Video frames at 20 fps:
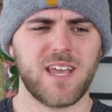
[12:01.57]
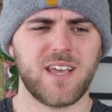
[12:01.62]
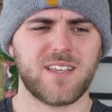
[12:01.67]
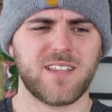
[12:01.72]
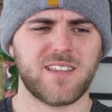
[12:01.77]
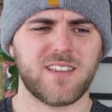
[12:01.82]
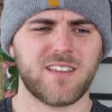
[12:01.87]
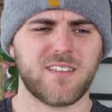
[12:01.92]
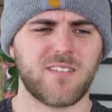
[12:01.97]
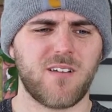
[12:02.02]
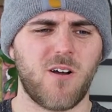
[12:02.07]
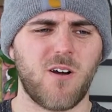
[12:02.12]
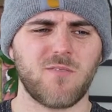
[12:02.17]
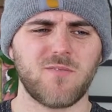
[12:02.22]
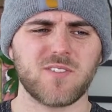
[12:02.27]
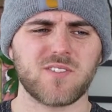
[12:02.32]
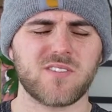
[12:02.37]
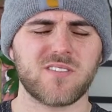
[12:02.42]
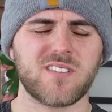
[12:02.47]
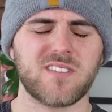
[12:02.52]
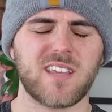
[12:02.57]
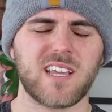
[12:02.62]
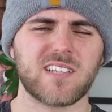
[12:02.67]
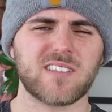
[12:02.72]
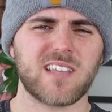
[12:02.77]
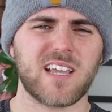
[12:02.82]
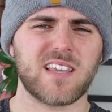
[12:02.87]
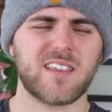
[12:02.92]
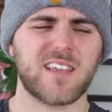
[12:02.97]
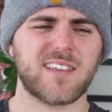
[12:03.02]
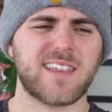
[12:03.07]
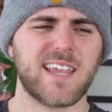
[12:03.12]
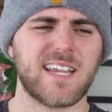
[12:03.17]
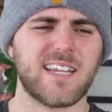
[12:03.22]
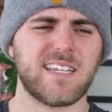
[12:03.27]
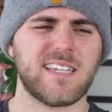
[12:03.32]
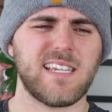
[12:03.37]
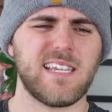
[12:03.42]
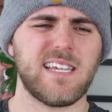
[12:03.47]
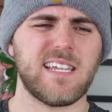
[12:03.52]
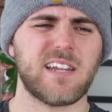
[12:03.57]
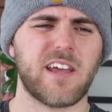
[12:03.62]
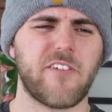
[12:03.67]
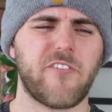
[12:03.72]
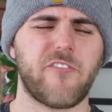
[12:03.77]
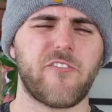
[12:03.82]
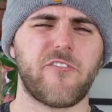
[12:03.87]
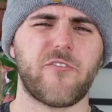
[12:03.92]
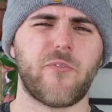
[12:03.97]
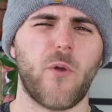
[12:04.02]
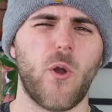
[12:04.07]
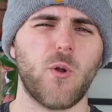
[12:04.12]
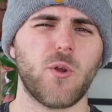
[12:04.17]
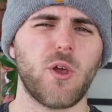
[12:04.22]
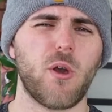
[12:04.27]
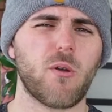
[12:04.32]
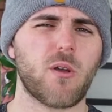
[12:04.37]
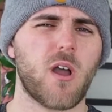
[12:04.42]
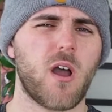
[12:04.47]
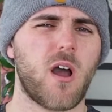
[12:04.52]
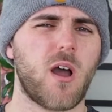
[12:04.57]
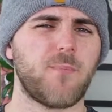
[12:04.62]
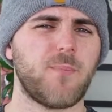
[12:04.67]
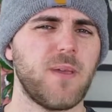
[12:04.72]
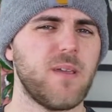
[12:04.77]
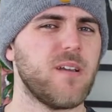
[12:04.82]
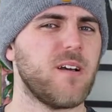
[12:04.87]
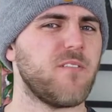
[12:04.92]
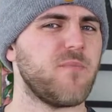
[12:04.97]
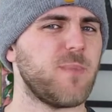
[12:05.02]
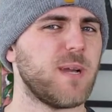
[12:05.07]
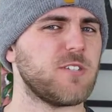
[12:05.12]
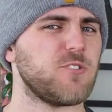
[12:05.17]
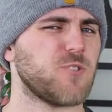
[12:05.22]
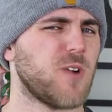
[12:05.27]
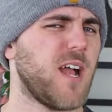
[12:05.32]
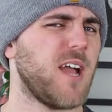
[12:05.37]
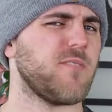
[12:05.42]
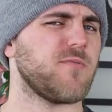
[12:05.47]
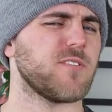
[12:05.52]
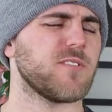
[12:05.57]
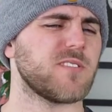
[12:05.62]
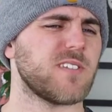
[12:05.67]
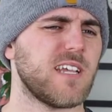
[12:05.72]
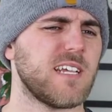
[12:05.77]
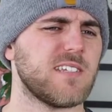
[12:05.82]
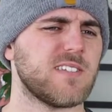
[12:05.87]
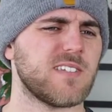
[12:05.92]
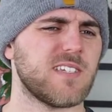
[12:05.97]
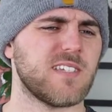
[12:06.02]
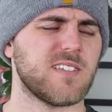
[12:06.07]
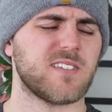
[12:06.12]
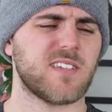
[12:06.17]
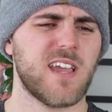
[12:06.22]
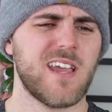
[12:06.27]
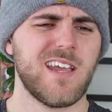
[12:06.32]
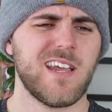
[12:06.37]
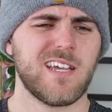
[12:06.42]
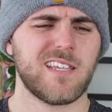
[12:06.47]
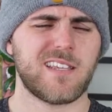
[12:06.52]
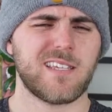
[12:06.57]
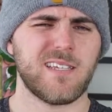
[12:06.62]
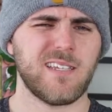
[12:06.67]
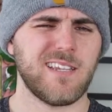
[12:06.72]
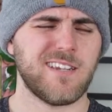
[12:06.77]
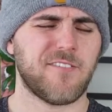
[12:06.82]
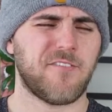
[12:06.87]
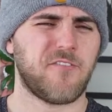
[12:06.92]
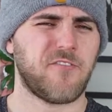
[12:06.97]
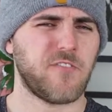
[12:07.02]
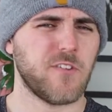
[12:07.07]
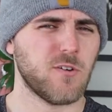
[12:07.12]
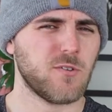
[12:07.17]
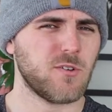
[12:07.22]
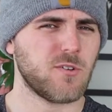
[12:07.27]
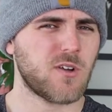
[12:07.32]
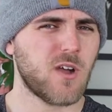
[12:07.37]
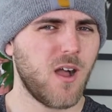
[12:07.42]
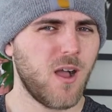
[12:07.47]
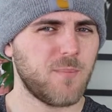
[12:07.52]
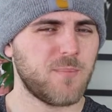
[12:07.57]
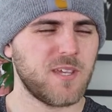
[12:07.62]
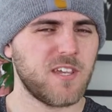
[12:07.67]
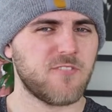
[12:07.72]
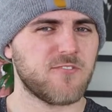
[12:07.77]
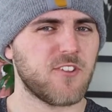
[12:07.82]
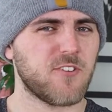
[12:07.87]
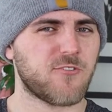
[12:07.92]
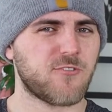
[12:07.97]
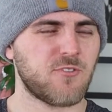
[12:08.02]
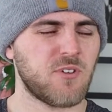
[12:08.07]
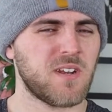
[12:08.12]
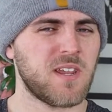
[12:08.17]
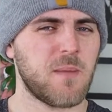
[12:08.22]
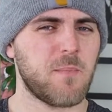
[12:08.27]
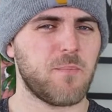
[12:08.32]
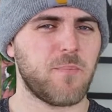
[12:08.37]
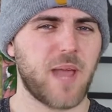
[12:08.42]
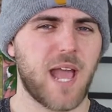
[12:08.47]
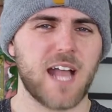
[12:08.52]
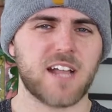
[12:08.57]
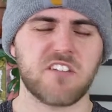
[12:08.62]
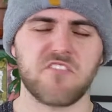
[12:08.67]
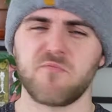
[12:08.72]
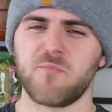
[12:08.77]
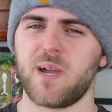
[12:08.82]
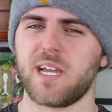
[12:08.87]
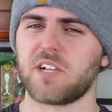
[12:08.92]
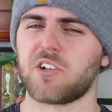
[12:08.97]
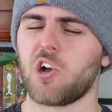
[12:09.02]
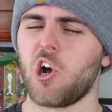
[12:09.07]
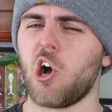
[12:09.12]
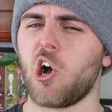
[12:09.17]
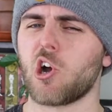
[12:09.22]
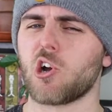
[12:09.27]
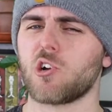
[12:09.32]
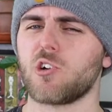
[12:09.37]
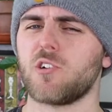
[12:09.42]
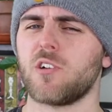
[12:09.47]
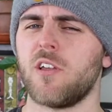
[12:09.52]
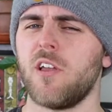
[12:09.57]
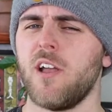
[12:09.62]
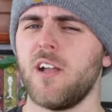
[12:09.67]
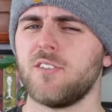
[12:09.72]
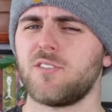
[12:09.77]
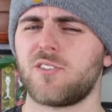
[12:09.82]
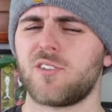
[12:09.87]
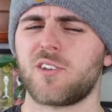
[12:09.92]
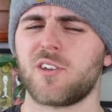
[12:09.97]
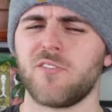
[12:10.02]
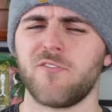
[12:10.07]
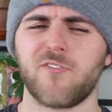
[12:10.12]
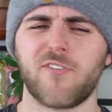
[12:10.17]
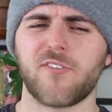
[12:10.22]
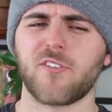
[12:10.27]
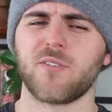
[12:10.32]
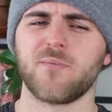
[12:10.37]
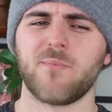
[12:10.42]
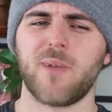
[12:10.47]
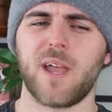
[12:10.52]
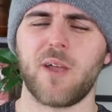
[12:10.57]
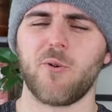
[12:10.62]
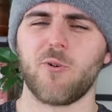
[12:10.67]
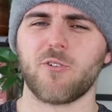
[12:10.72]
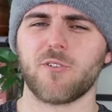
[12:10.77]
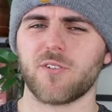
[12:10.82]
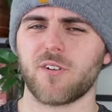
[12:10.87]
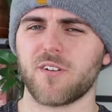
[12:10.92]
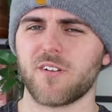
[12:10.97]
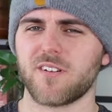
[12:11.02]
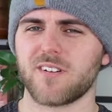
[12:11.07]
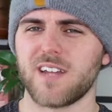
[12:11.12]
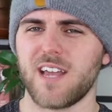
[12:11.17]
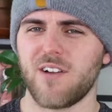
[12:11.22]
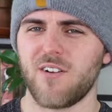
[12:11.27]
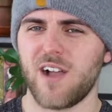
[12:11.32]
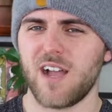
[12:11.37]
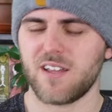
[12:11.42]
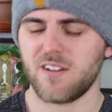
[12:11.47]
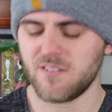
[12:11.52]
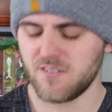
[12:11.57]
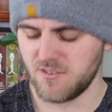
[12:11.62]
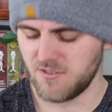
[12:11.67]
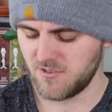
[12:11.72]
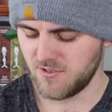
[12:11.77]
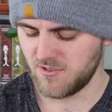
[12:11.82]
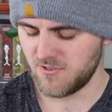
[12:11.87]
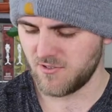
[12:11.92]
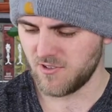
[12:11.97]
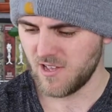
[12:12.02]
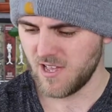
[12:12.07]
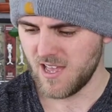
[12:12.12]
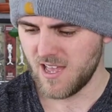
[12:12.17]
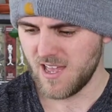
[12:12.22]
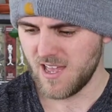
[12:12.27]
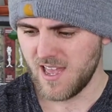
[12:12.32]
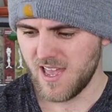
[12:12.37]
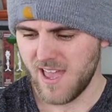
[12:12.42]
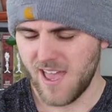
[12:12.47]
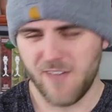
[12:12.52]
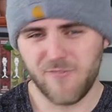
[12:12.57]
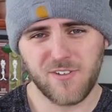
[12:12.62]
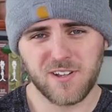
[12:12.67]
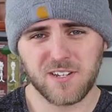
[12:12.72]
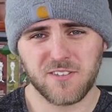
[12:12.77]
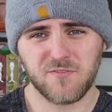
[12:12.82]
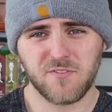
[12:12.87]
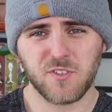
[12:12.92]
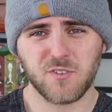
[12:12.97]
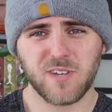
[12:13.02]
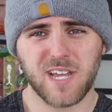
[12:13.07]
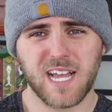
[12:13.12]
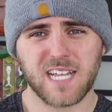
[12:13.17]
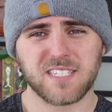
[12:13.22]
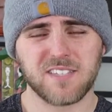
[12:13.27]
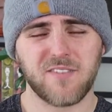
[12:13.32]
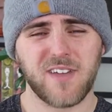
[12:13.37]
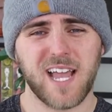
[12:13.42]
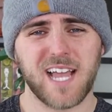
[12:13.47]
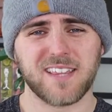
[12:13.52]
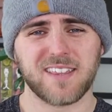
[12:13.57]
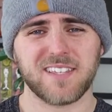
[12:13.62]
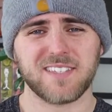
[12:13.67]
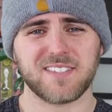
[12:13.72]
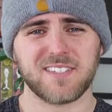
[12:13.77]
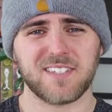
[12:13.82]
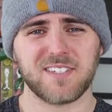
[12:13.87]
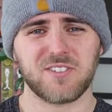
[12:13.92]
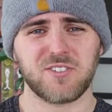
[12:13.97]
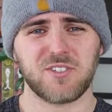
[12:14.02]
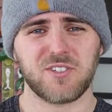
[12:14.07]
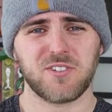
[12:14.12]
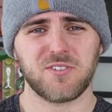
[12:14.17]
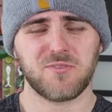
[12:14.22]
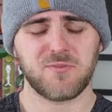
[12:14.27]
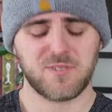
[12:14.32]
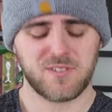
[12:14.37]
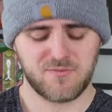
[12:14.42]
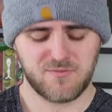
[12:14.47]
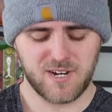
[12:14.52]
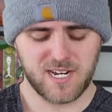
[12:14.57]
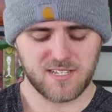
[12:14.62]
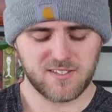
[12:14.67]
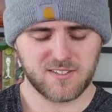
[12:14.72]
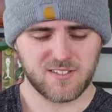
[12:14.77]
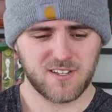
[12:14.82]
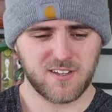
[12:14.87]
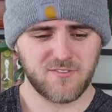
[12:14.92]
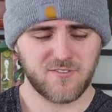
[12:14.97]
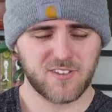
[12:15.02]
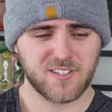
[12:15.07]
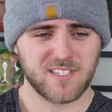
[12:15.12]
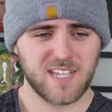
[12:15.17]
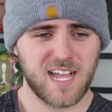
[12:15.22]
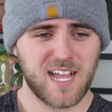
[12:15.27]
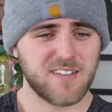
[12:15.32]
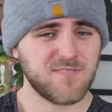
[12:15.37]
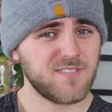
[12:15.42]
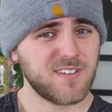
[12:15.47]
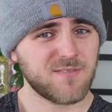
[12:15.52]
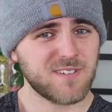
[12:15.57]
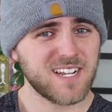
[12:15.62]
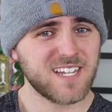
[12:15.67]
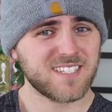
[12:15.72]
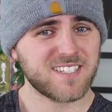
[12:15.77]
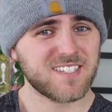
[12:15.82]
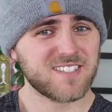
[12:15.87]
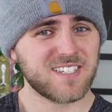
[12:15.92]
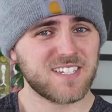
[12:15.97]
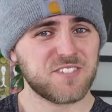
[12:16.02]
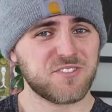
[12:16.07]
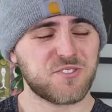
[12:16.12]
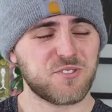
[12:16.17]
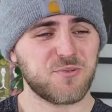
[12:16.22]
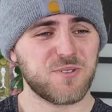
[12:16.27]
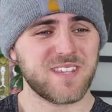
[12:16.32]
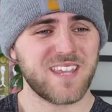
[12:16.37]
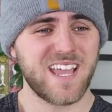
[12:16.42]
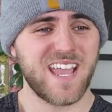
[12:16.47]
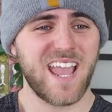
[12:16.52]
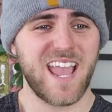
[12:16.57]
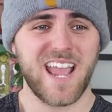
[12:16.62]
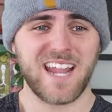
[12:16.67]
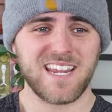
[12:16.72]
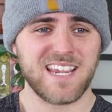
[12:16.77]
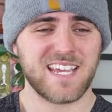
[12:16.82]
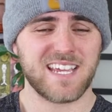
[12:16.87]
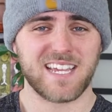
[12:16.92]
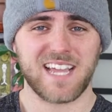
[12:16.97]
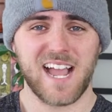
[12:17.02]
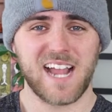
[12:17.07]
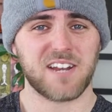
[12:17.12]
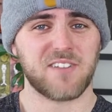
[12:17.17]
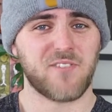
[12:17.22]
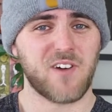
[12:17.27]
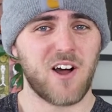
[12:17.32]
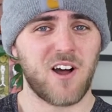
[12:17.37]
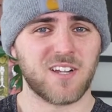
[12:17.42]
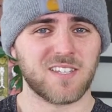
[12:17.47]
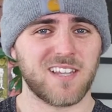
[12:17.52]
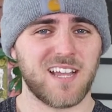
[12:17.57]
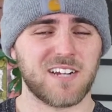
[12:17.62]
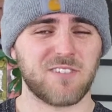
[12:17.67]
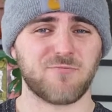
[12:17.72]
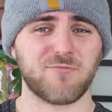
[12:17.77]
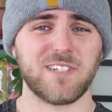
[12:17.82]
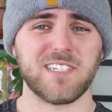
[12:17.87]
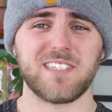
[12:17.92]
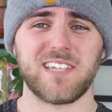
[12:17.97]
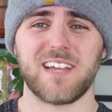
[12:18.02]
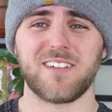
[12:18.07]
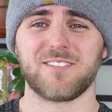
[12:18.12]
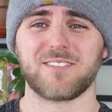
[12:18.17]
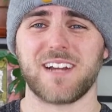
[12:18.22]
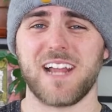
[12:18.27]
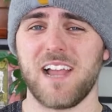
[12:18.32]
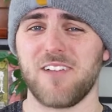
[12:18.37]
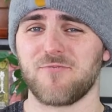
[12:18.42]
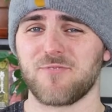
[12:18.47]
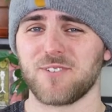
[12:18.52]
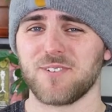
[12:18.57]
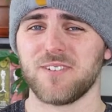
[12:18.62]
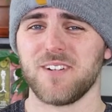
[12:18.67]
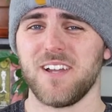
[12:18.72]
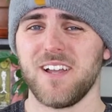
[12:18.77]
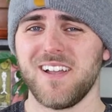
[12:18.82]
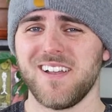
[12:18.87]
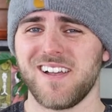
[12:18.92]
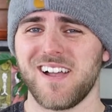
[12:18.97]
And all of a sudden they say that they need a photocopy of my driver's license. They need a photocopy of the front and back of my card to confirm my order. Now, I don't know if any of you guys have had this issue with Rightstuf, because I've never had this issue with any kind of online retailer ever.